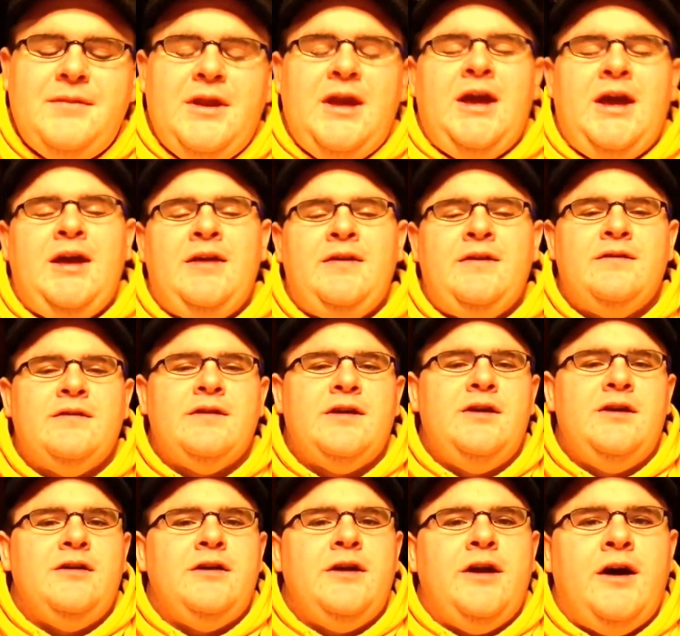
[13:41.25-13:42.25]
and the
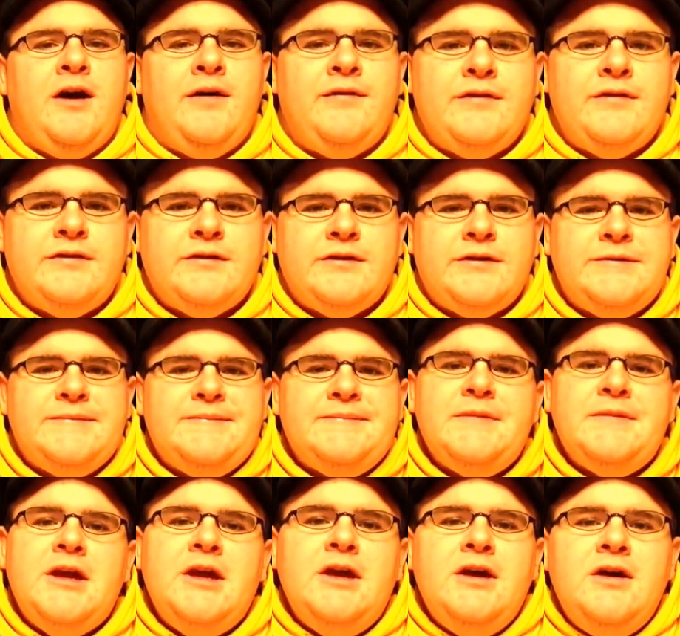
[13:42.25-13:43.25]
security officer
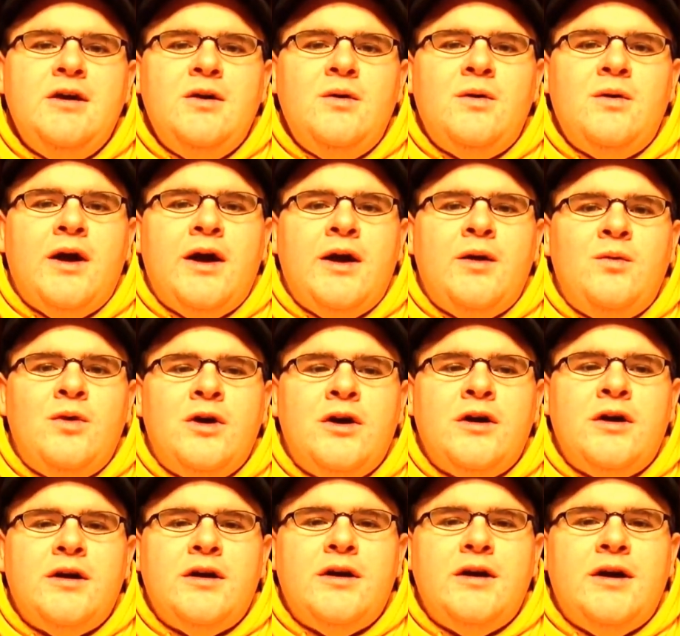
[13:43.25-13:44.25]
where I
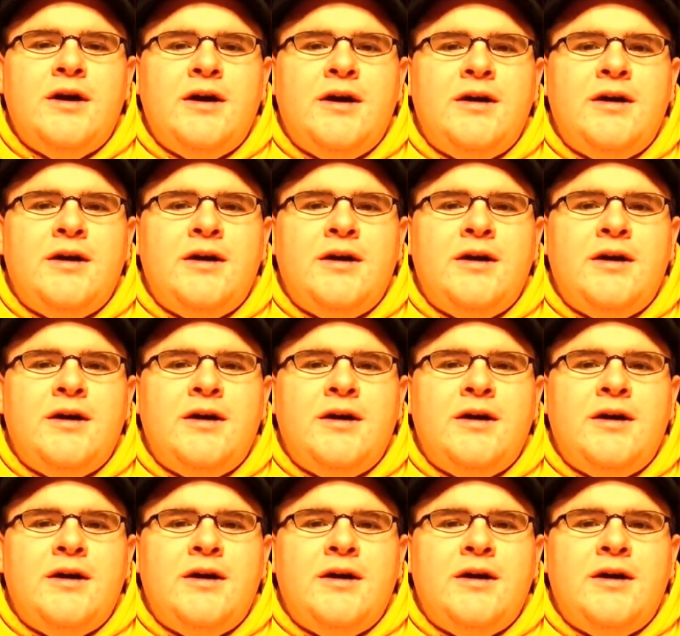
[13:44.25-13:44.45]
work